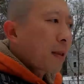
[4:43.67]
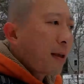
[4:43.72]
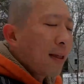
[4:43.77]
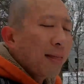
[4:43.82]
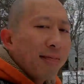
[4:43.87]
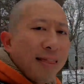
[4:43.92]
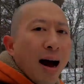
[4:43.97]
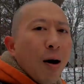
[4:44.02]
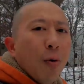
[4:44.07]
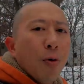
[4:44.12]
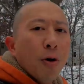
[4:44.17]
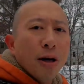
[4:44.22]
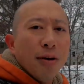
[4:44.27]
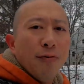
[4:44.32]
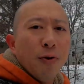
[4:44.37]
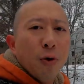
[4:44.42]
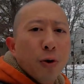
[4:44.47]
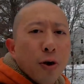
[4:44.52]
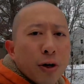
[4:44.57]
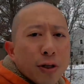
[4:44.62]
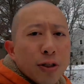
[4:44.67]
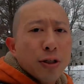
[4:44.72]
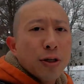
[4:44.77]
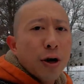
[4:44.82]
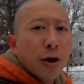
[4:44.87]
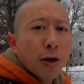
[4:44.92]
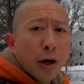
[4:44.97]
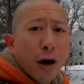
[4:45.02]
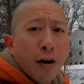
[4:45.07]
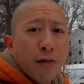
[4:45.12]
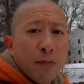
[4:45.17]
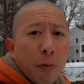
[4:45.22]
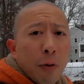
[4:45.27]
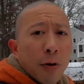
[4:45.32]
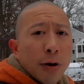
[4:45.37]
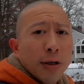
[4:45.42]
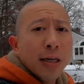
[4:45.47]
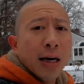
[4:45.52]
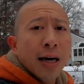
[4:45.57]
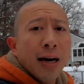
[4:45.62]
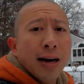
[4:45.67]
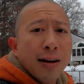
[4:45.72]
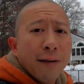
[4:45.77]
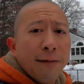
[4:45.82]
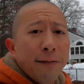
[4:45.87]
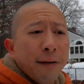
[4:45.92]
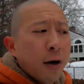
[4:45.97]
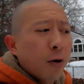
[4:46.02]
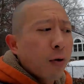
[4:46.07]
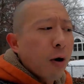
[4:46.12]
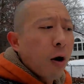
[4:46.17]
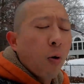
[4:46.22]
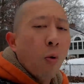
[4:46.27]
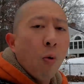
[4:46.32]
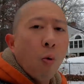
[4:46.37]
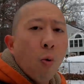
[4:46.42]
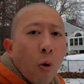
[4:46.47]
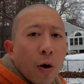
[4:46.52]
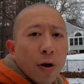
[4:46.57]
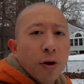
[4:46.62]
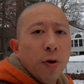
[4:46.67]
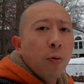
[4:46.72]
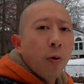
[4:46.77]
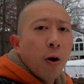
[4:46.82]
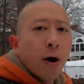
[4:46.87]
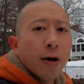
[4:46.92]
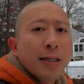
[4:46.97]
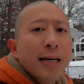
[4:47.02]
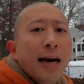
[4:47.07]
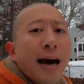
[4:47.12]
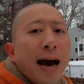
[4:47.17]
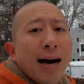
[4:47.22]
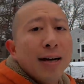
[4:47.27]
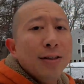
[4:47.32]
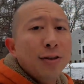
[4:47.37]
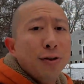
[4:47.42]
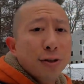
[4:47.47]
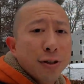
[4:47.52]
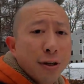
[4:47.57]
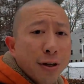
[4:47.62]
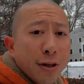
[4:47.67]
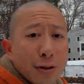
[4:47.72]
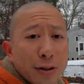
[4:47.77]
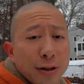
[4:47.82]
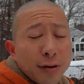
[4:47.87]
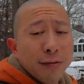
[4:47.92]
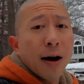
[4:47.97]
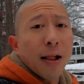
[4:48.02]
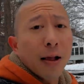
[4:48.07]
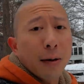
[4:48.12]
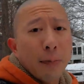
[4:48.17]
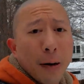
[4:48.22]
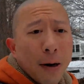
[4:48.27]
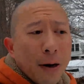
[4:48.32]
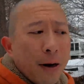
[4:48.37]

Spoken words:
that will give you a good starting off point to figure out what you want as your skills develop.